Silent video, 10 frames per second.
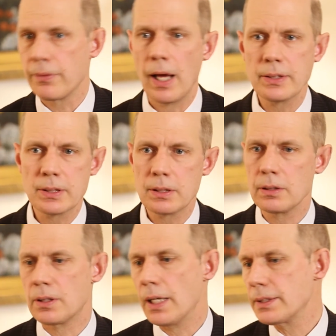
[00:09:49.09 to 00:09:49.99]

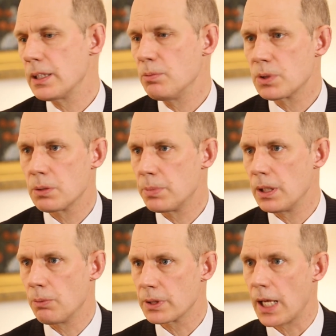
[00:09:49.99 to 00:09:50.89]
That seems to
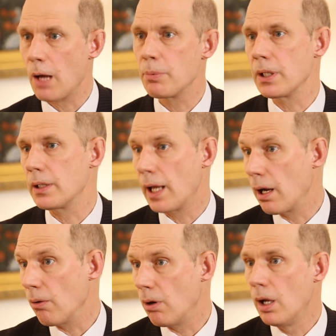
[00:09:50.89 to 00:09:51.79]
be what's happening
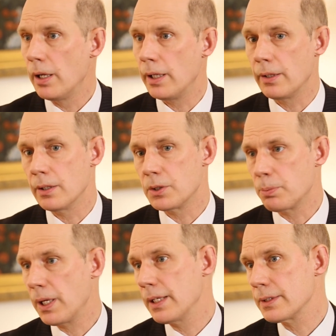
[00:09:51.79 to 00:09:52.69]
now in the
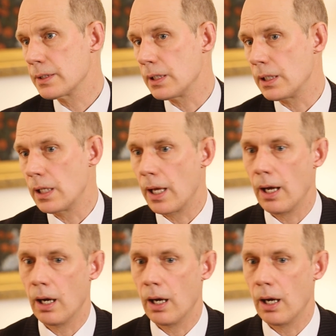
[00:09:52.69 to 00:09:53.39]
Japan Sea.